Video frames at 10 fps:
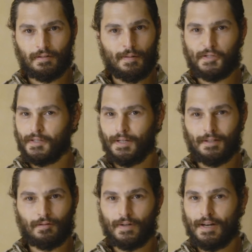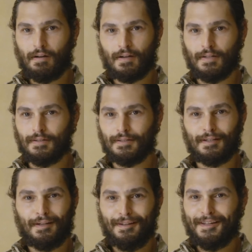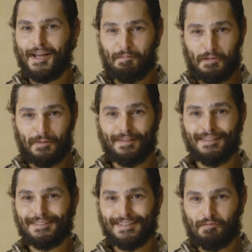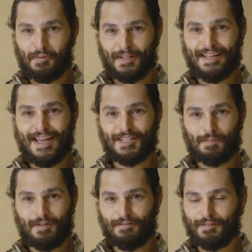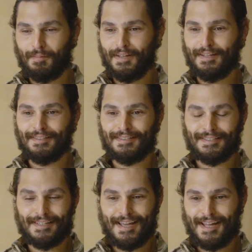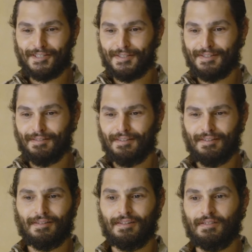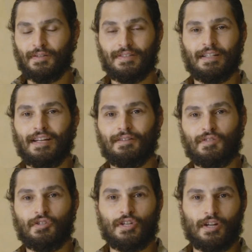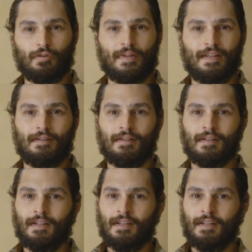I'm not just saying this right now because I'm doing this. He really has been, from like Snatch to his latest The Gentleman,